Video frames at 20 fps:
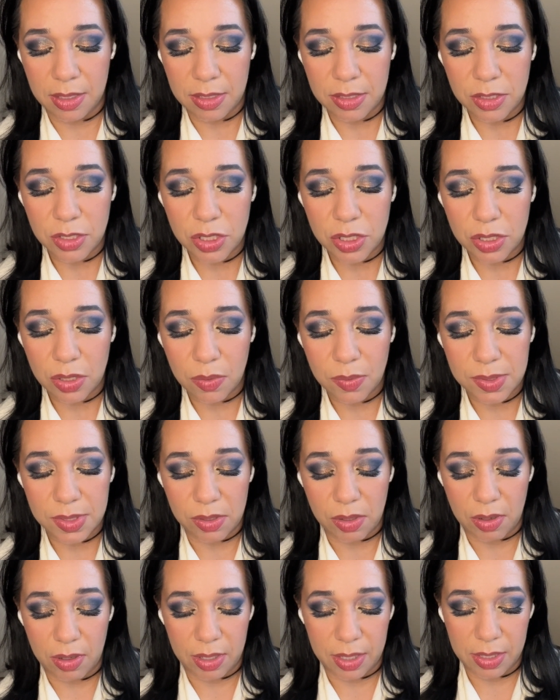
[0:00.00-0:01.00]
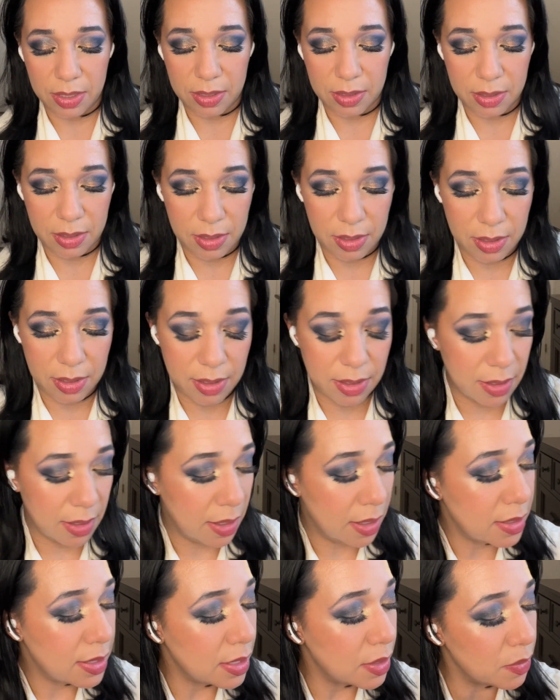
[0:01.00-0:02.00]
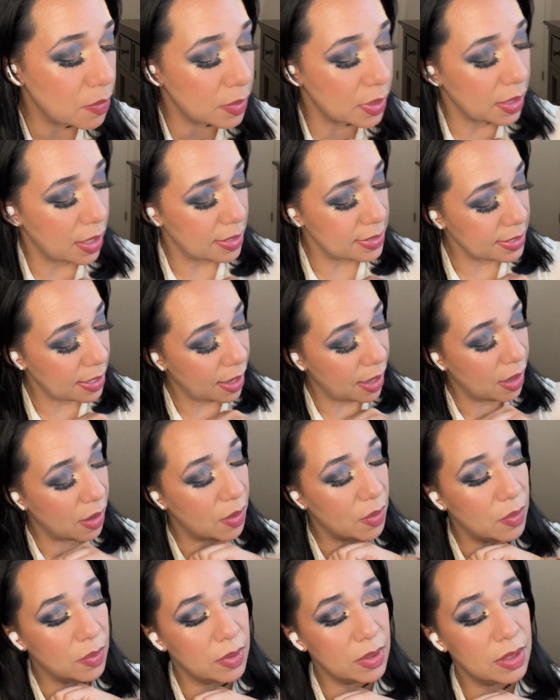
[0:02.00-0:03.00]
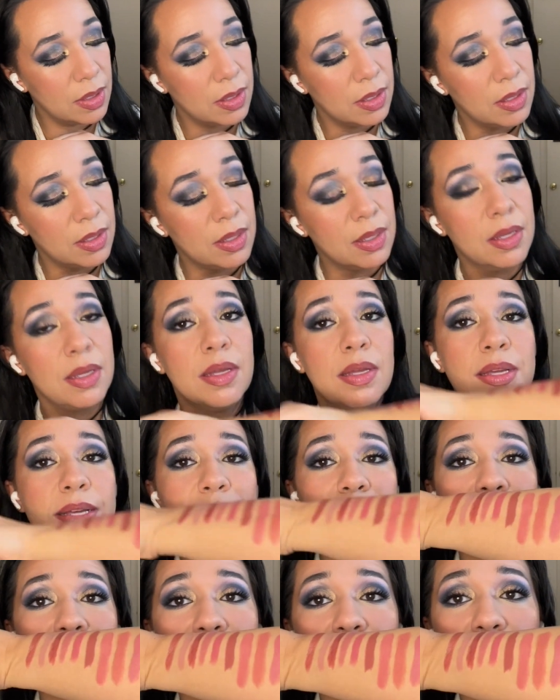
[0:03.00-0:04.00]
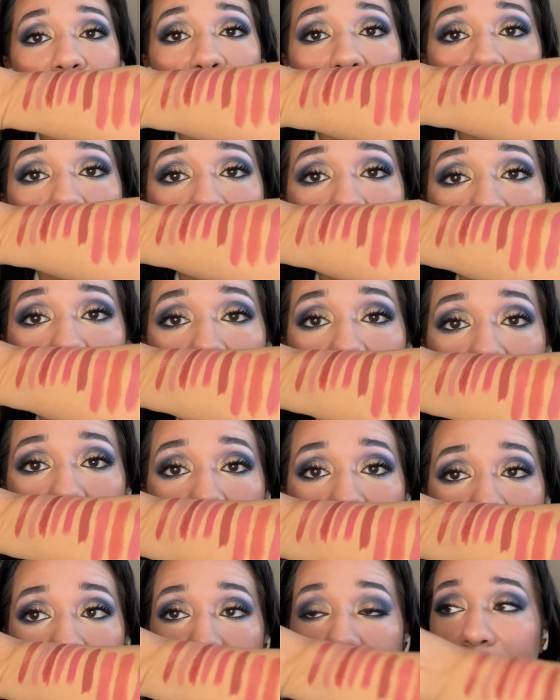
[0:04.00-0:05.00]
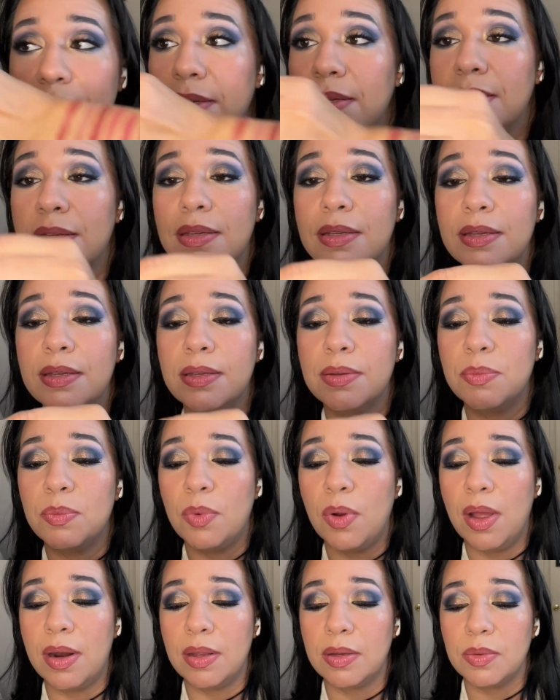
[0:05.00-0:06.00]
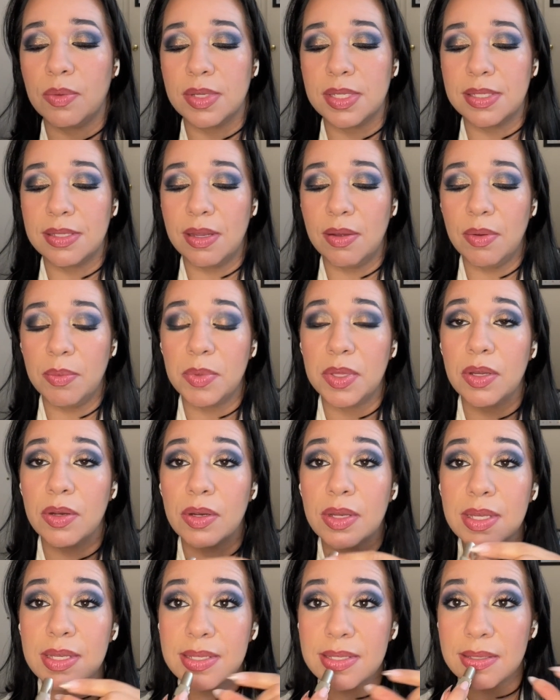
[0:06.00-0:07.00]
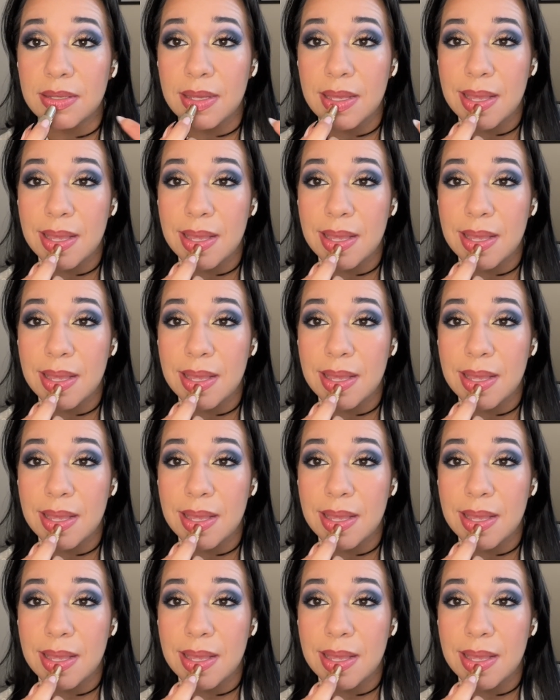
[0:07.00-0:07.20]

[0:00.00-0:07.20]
So sorry. Didn't realize how soft that product was. Now I'm curious.